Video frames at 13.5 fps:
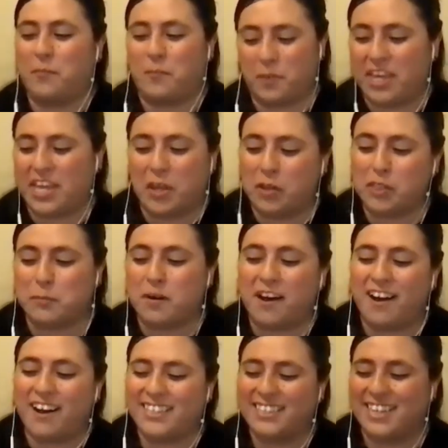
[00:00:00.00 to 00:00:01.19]
a huge
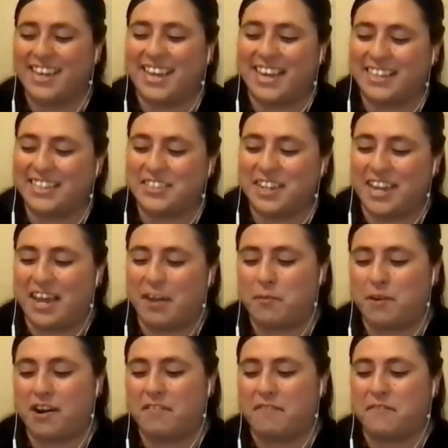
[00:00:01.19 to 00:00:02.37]
box, and today I
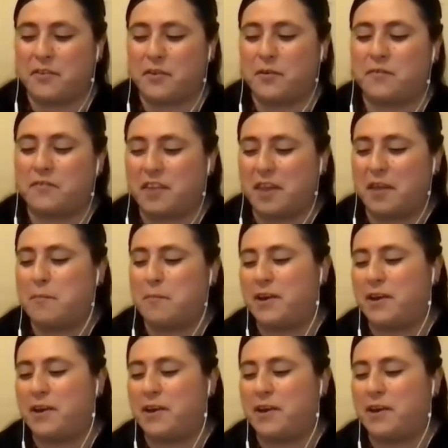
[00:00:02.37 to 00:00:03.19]
brought a few of them.